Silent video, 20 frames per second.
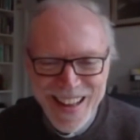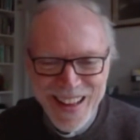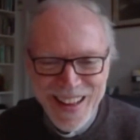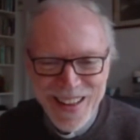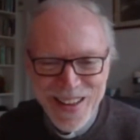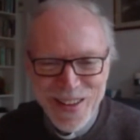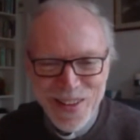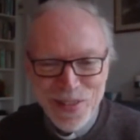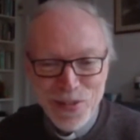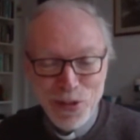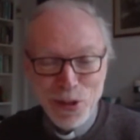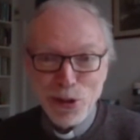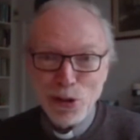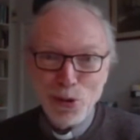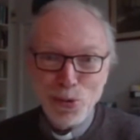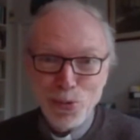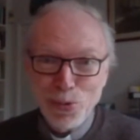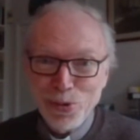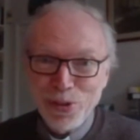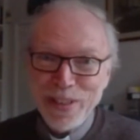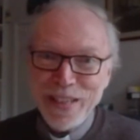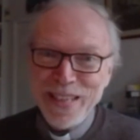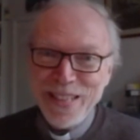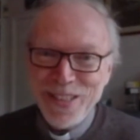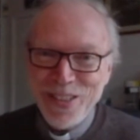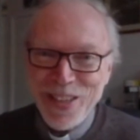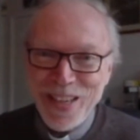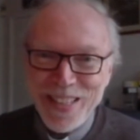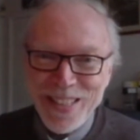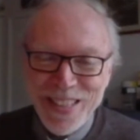uh, the Lord
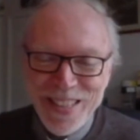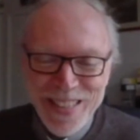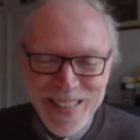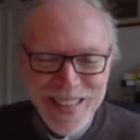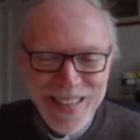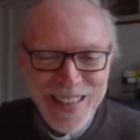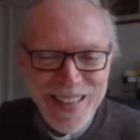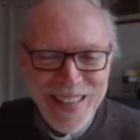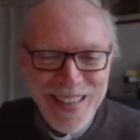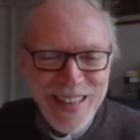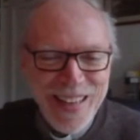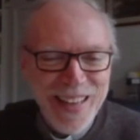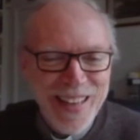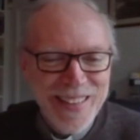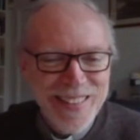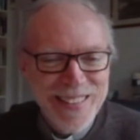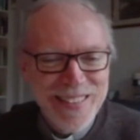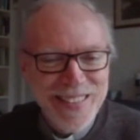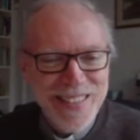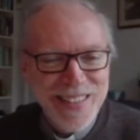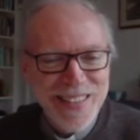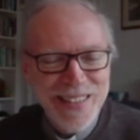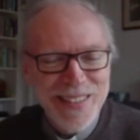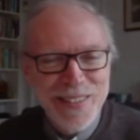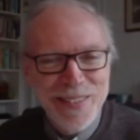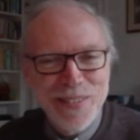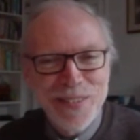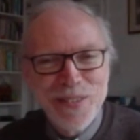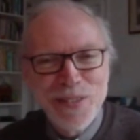needs it. Uh, and uh,